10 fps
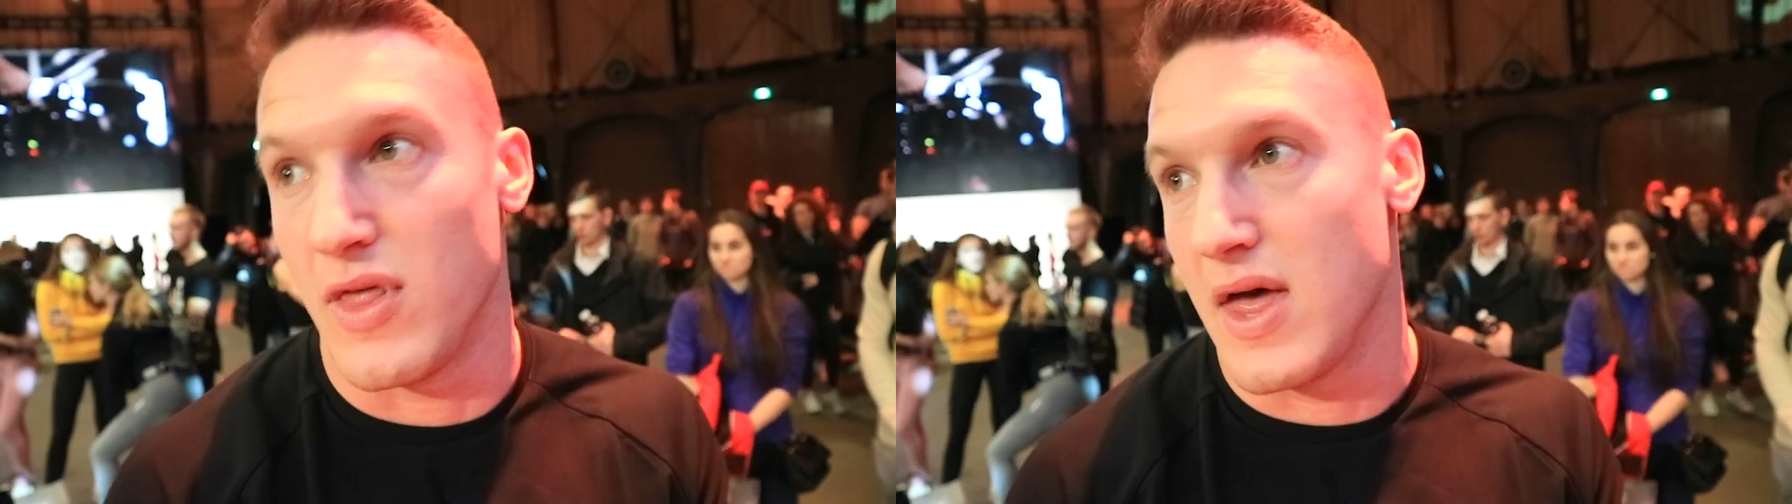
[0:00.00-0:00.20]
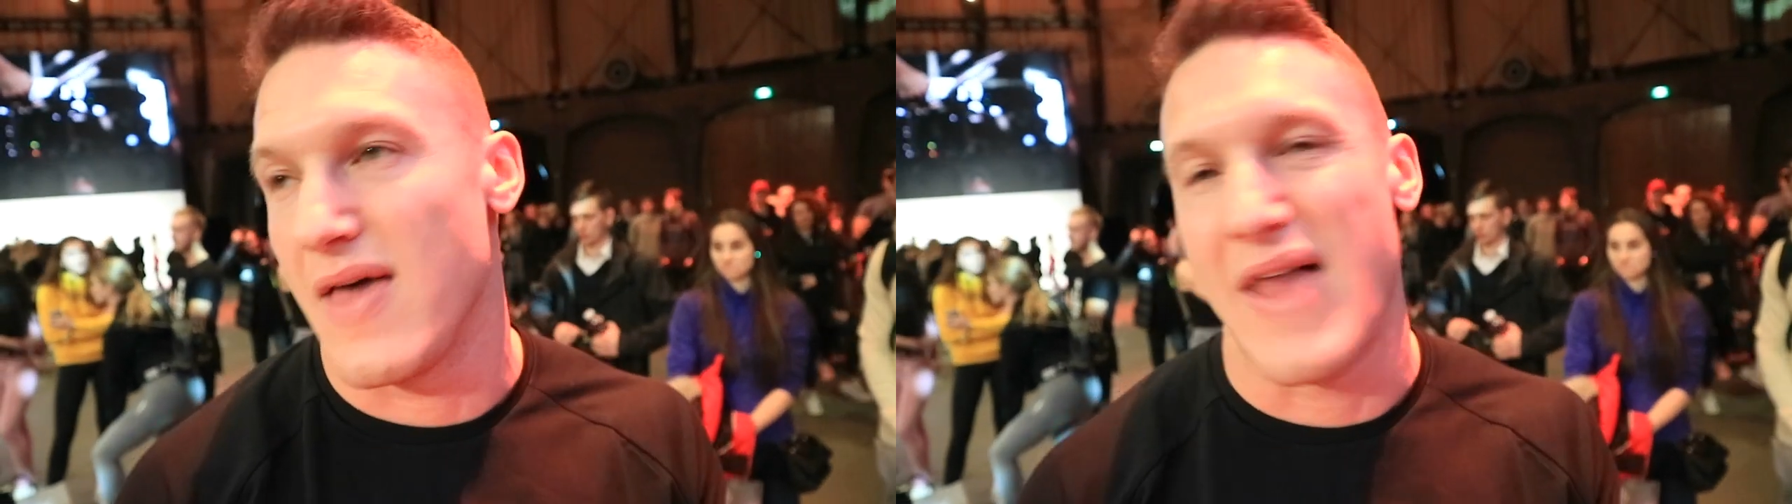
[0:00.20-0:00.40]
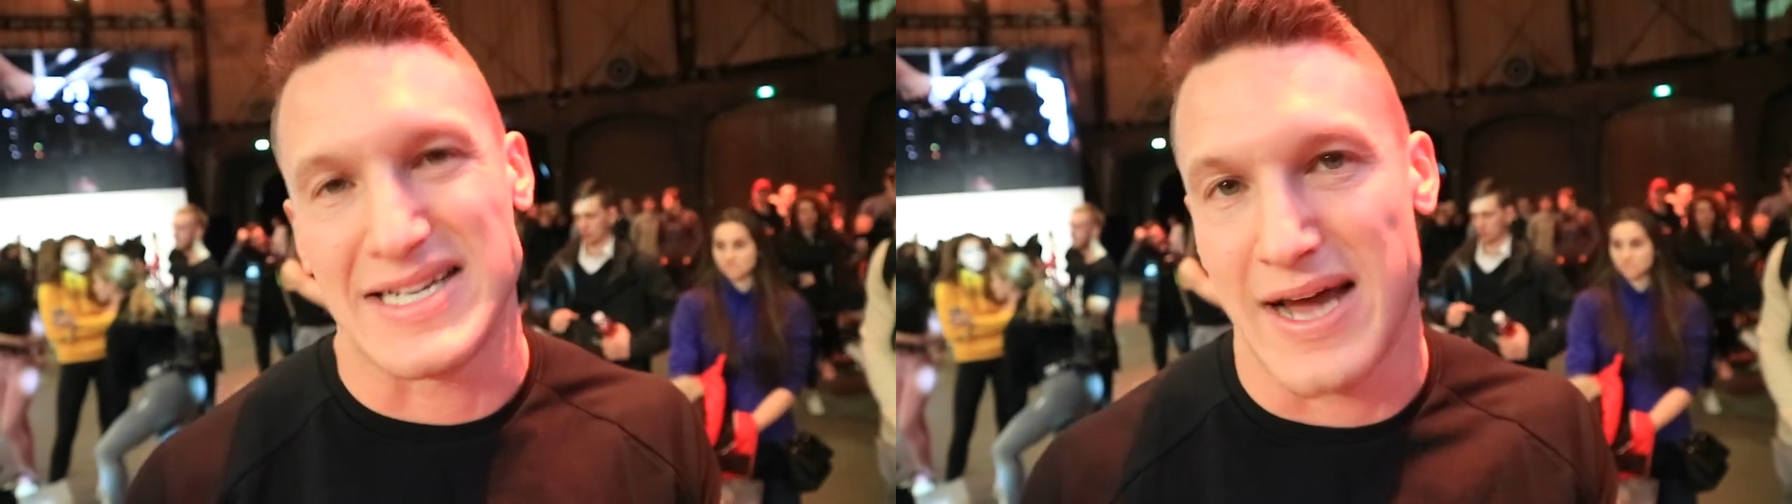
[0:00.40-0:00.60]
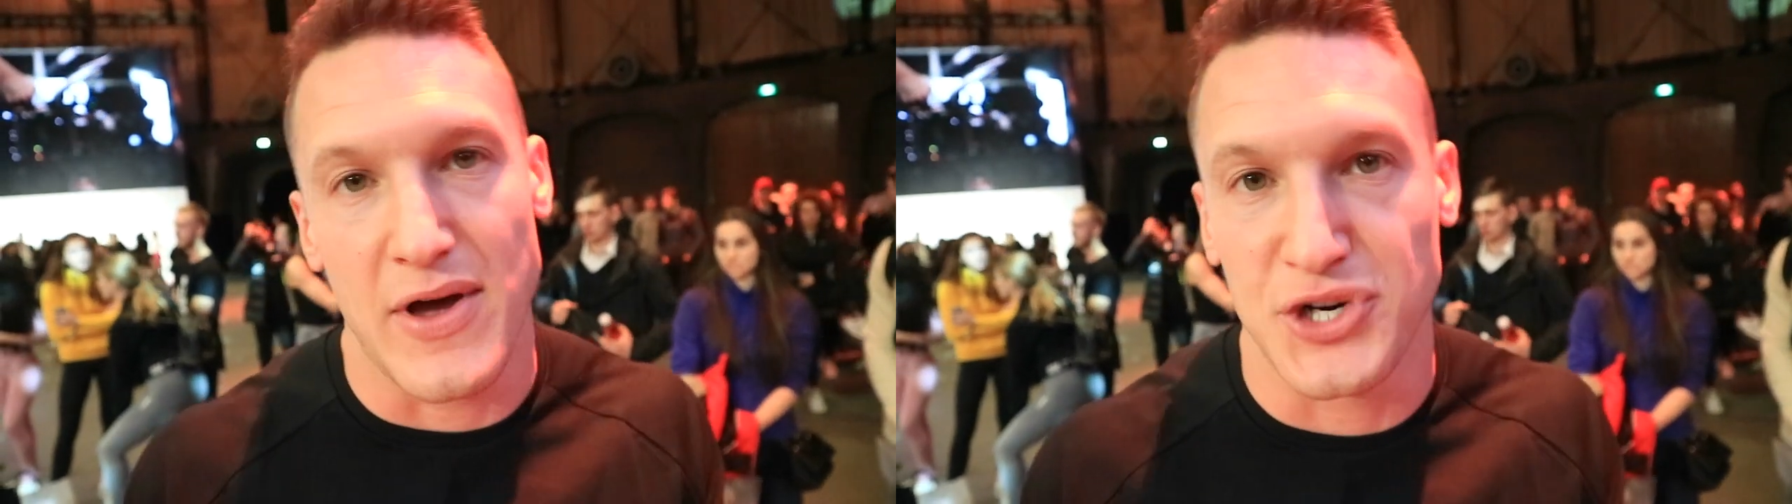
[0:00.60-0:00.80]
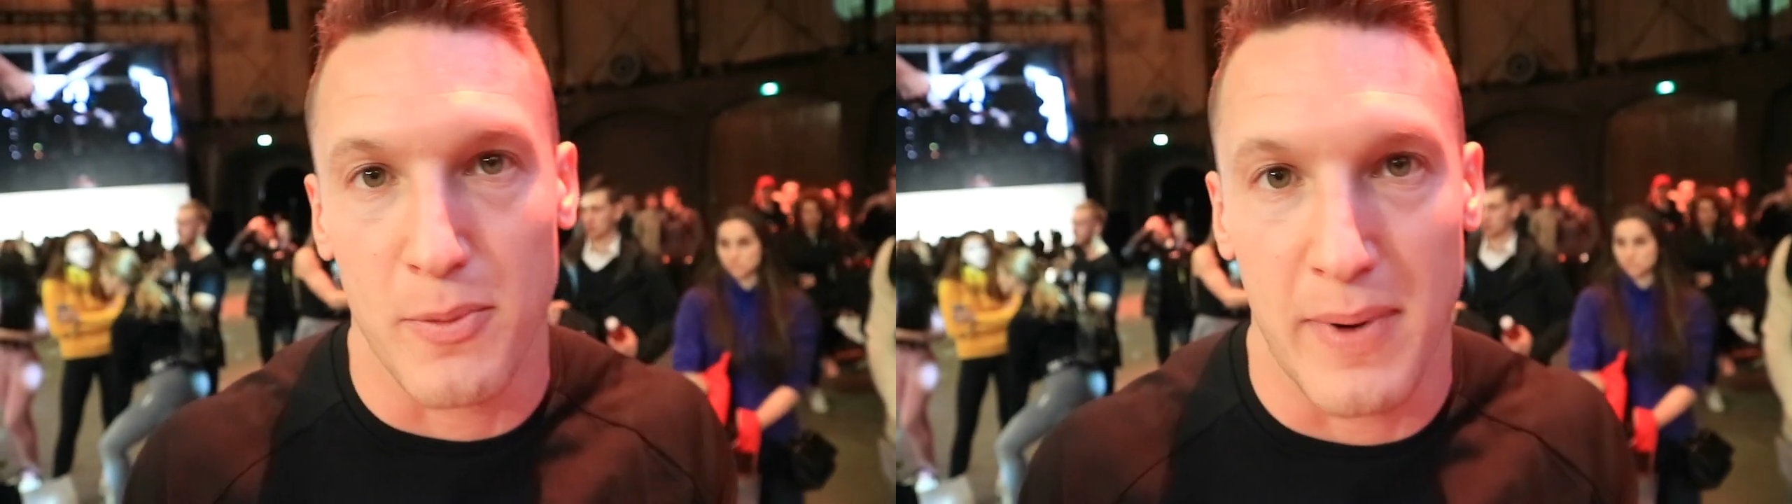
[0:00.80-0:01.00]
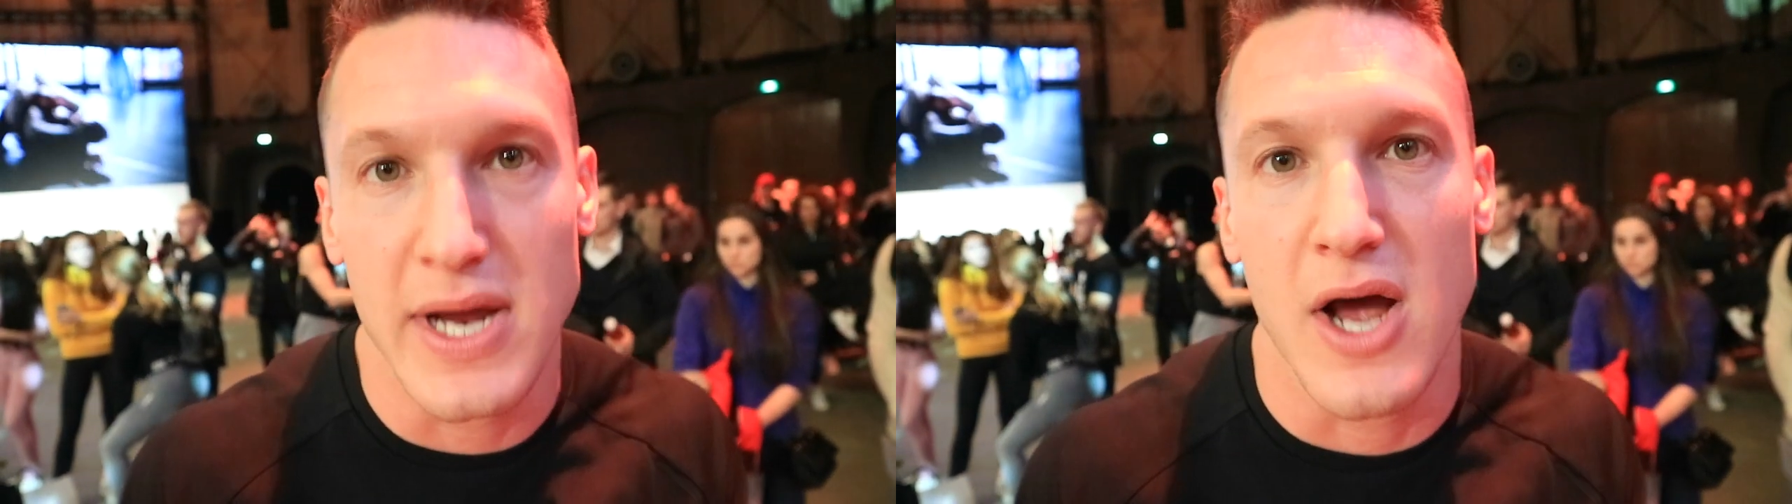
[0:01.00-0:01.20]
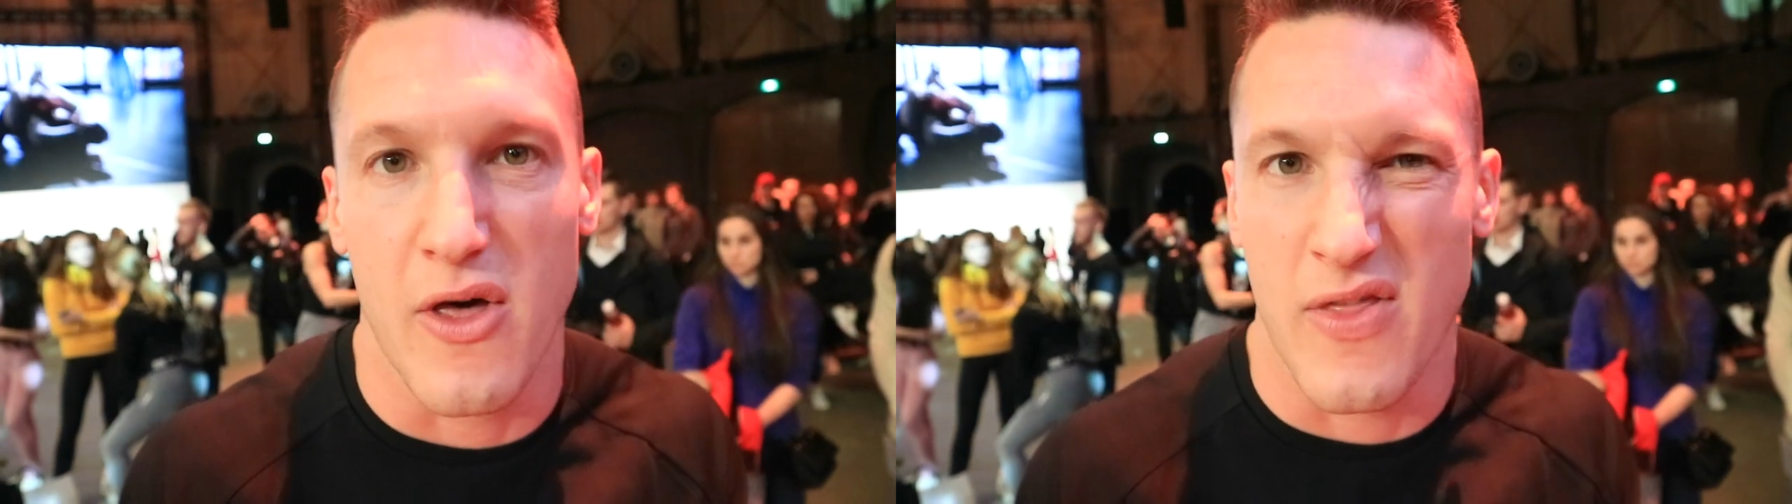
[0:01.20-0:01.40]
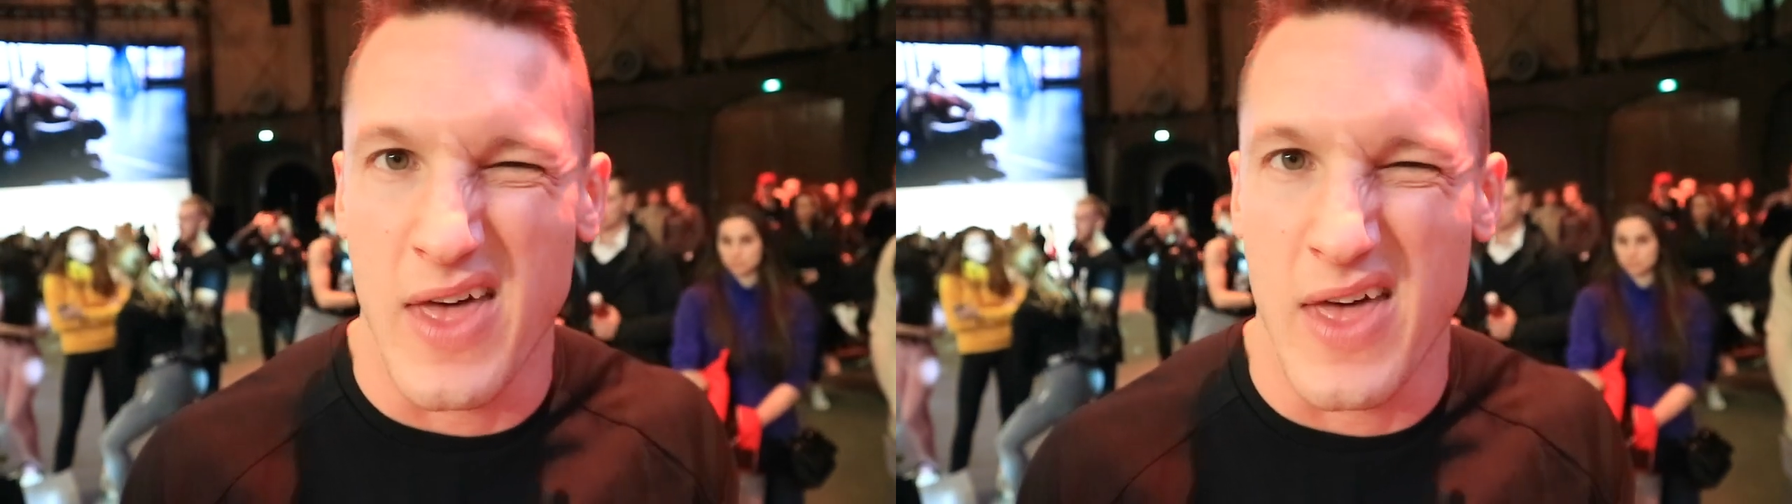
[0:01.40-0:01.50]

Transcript: that that's how they should be you know,